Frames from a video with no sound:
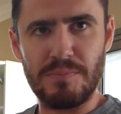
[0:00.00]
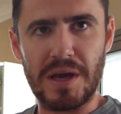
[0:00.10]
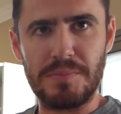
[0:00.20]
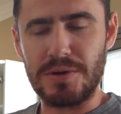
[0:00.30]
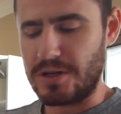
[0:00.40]

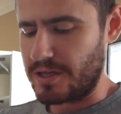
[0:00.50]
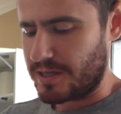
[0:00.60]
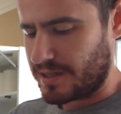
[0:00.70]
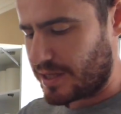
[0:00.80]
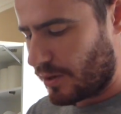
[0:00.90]

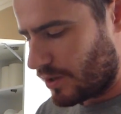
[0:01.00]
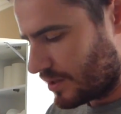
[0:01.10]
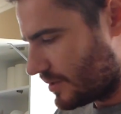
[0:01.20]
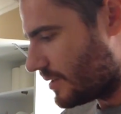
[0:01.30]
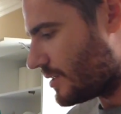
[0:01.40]
paper
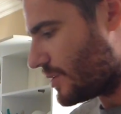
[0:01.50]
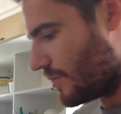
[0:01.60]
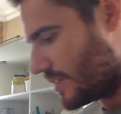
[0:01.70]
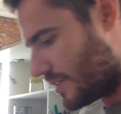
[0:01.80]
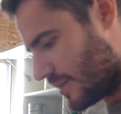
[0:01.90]
towel,
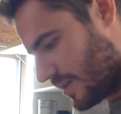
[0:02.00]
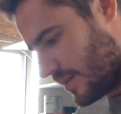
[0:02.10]
so it's